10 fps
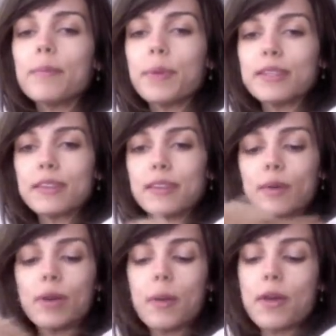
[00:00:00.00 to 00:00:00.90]
Basically,
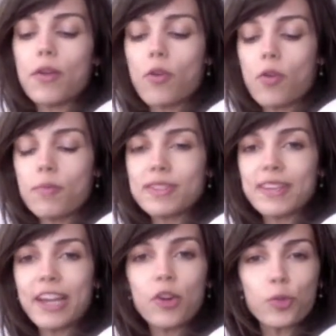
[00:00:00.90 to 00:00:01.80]
when I'm at home, it's
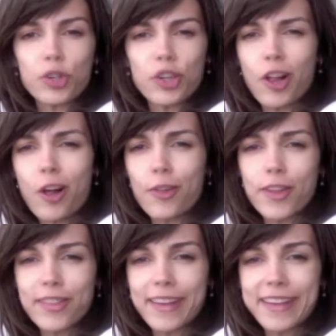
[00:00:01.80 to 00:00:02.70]
like grill all
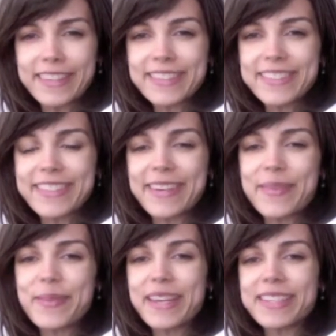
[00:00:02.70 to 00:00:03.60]
the things
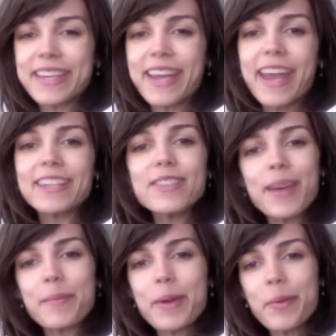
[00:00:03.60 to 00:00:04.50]
because I can't do
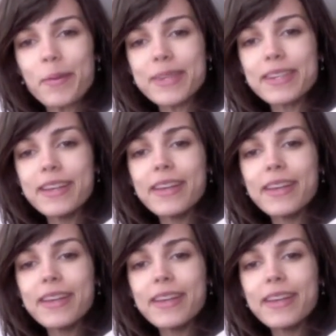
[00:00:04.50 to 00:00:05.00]
that in my apartment.